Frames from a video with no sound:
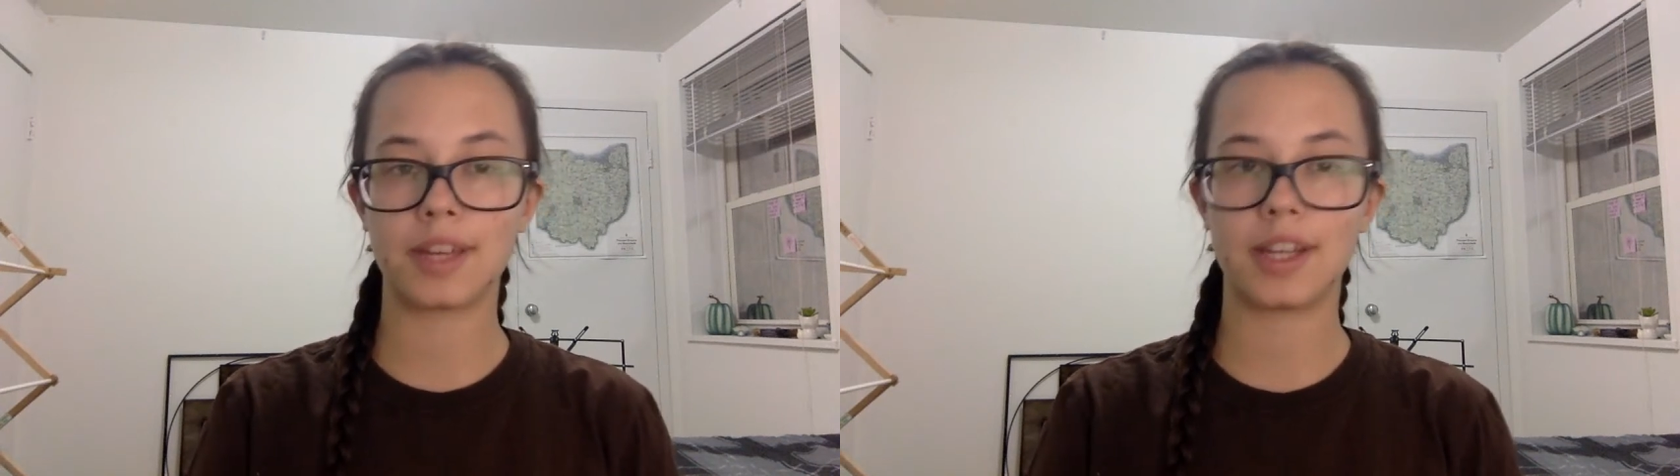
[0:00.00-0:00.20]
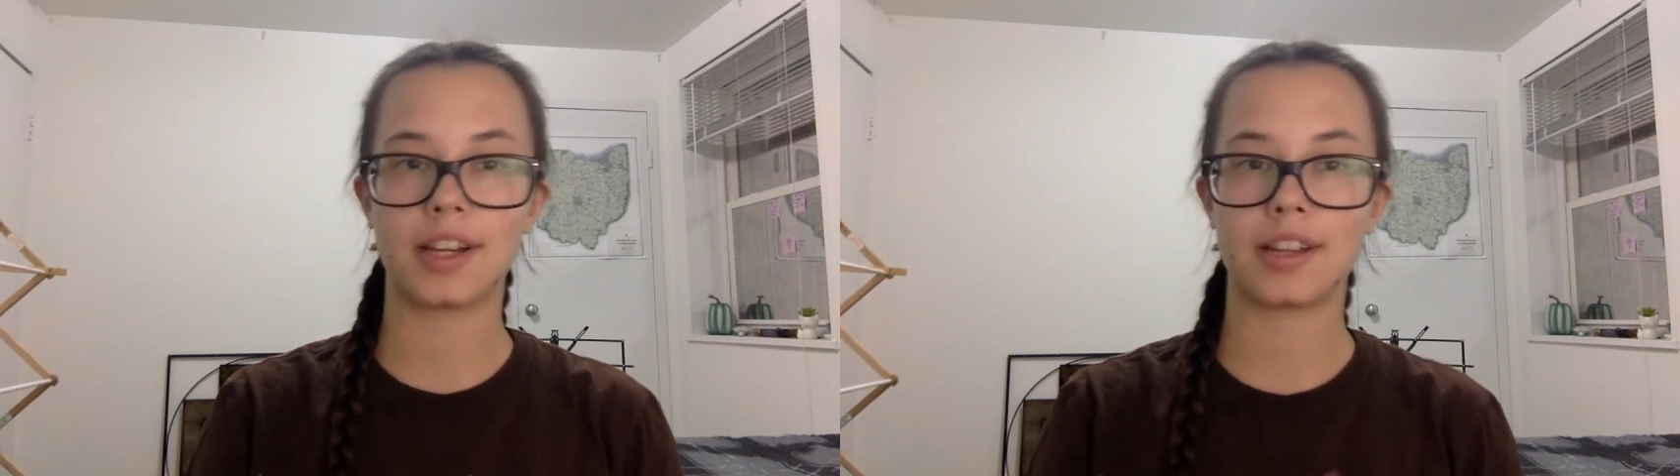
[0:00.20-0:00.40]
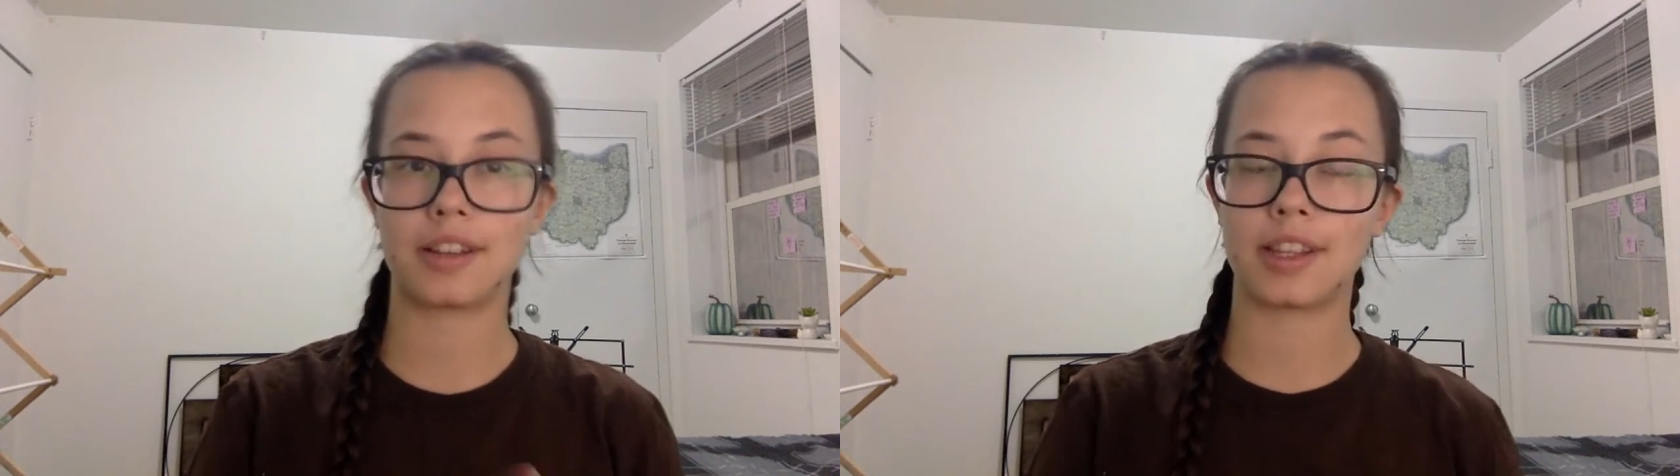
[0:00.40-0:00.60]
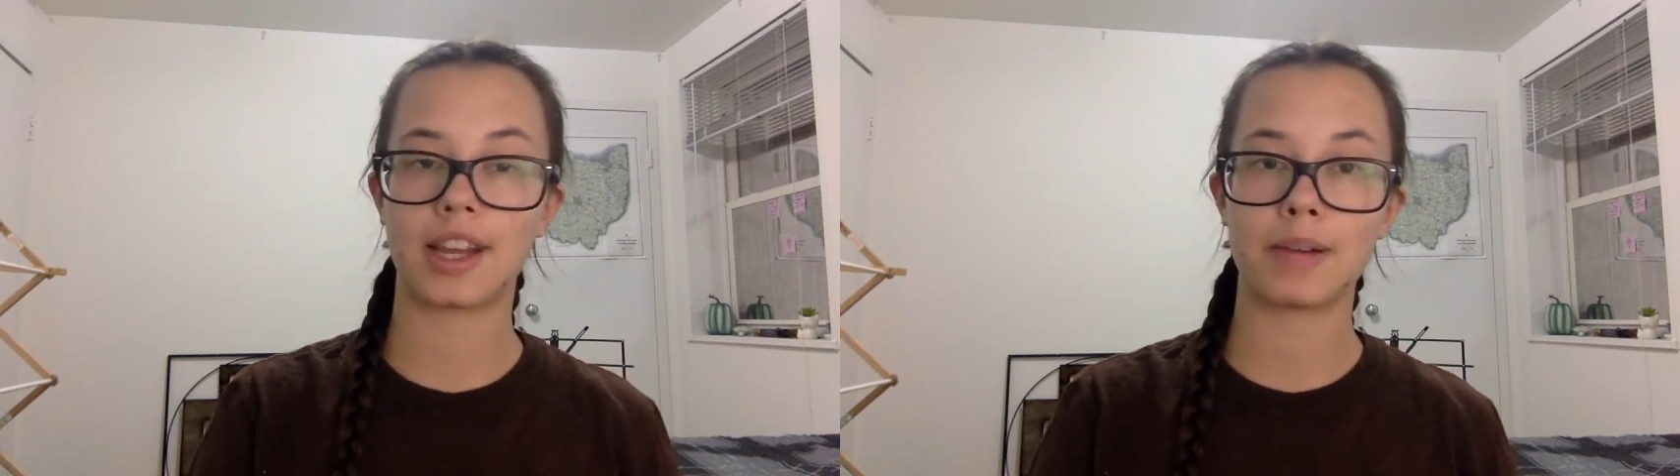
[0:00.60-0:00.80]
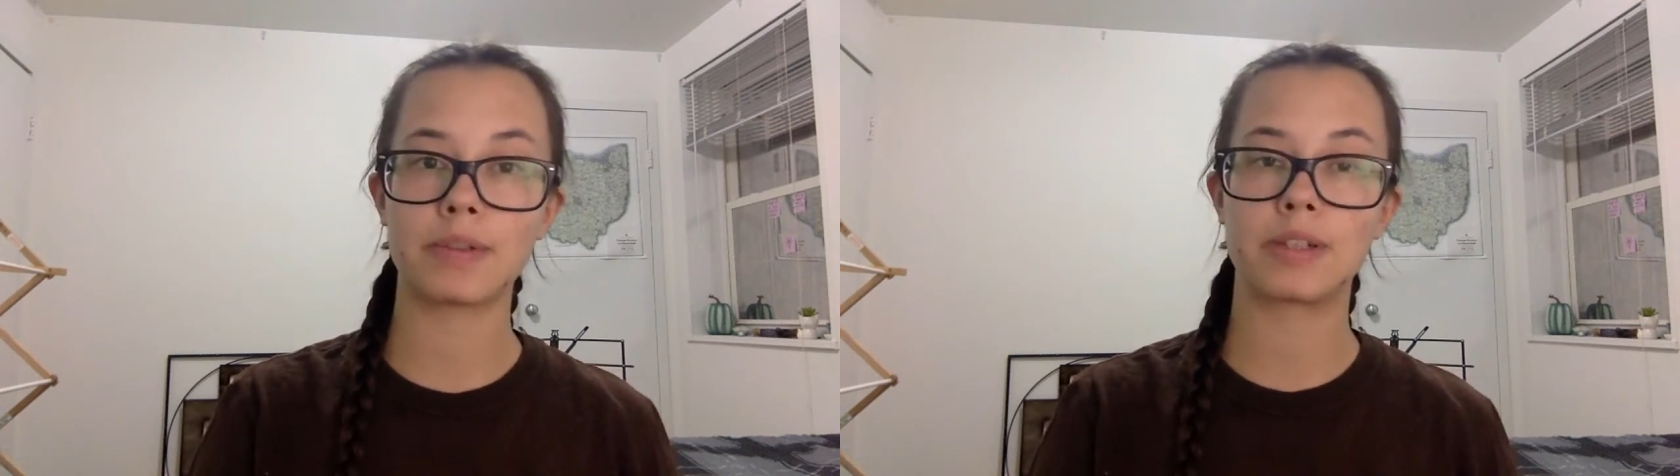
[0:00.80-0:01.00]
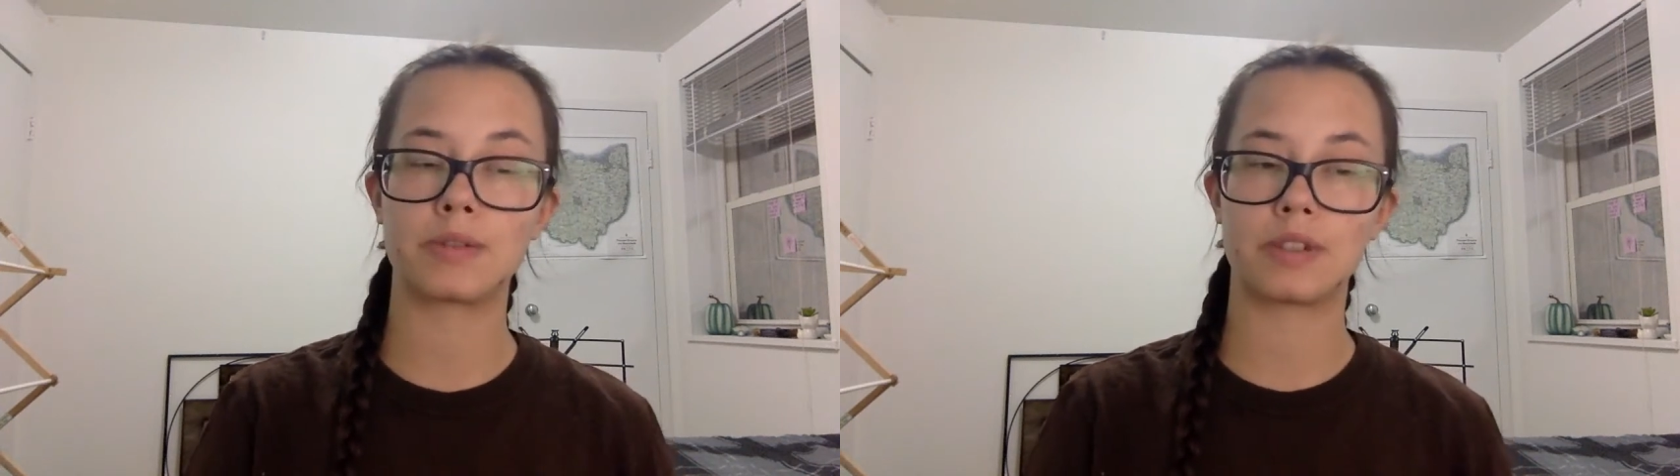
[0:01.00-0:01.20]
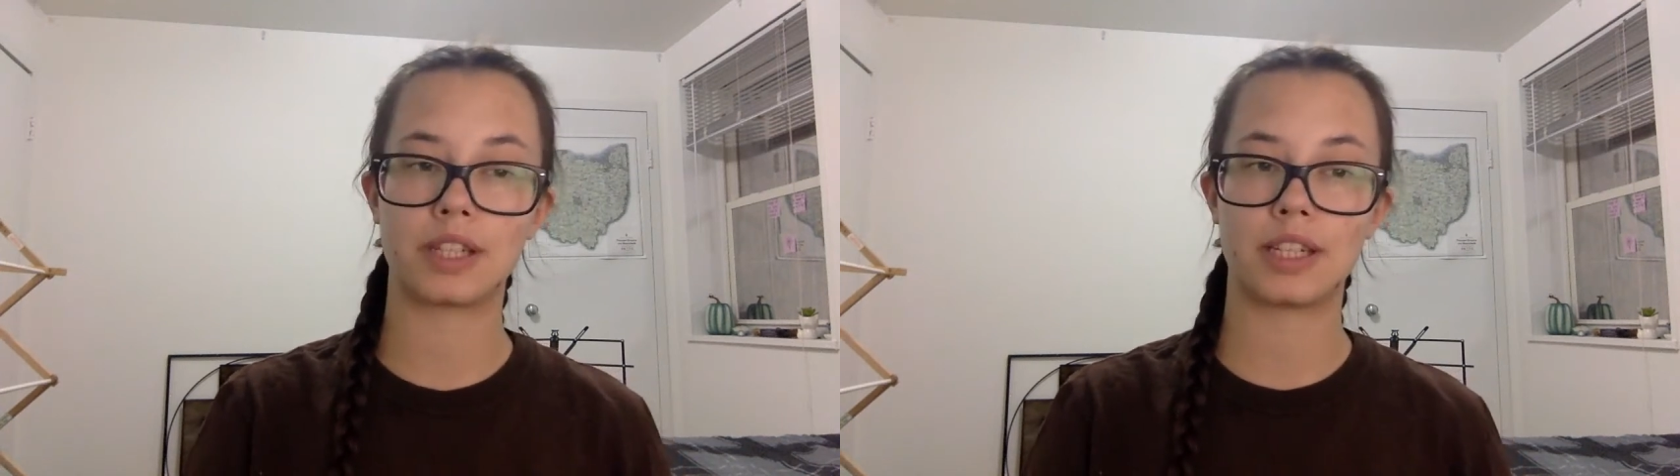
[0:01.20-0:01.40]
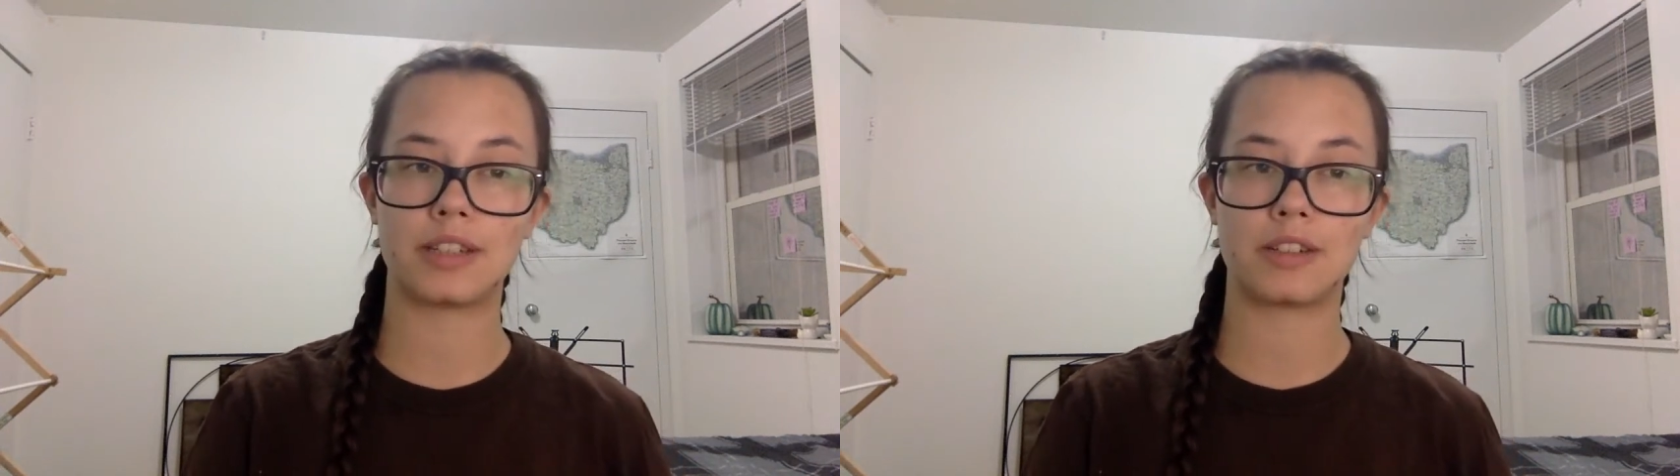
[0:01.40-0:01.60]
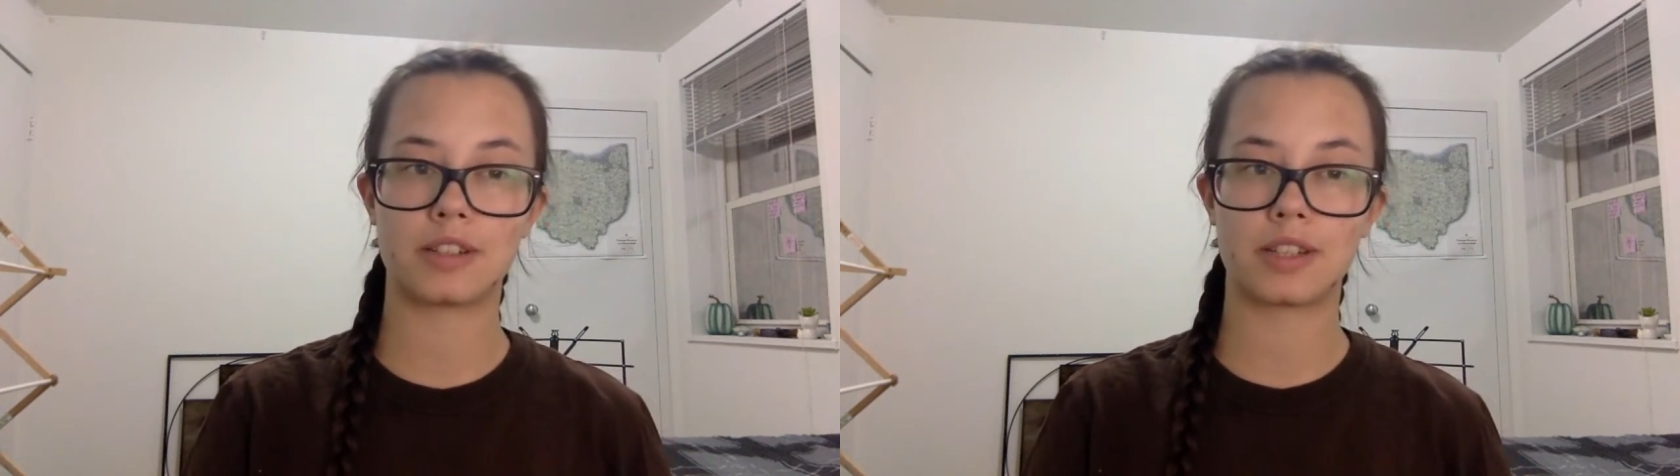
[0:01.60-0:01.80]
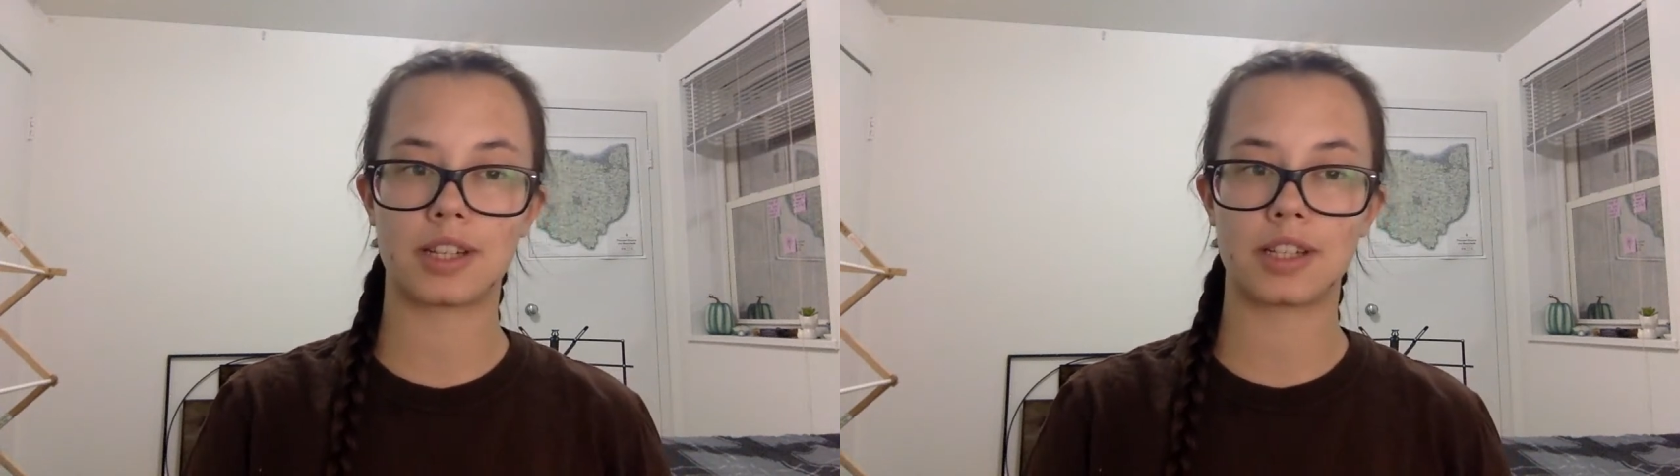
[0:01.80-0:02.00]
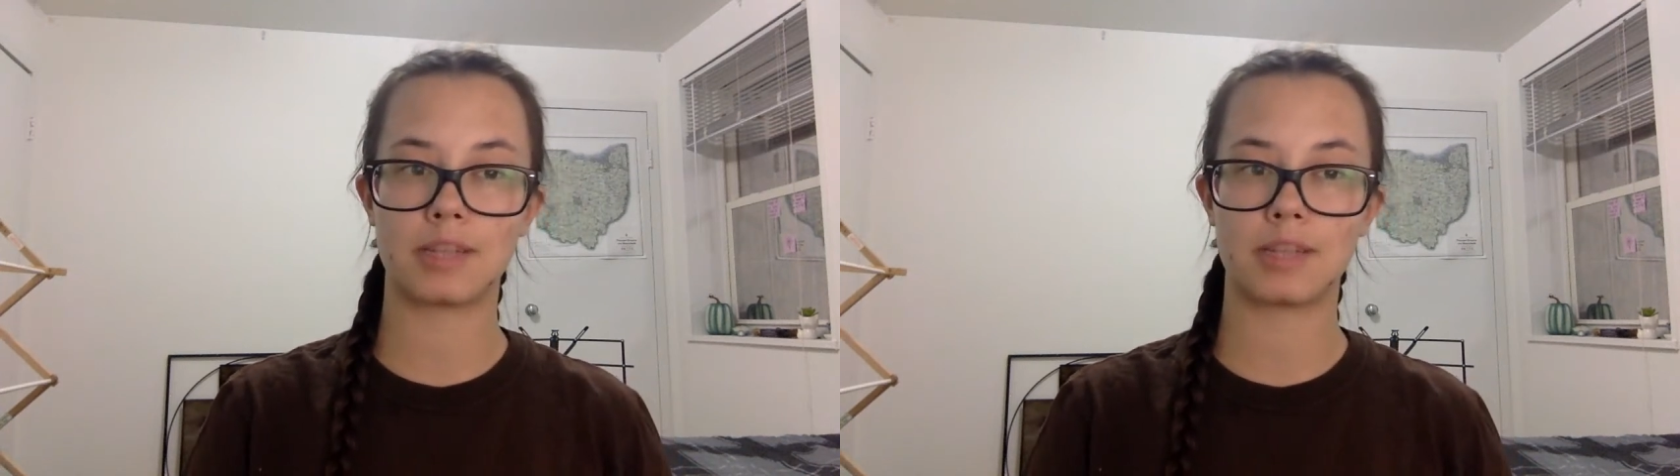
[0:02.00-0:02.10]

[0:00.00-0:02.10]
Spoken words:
And I thought that was really interesting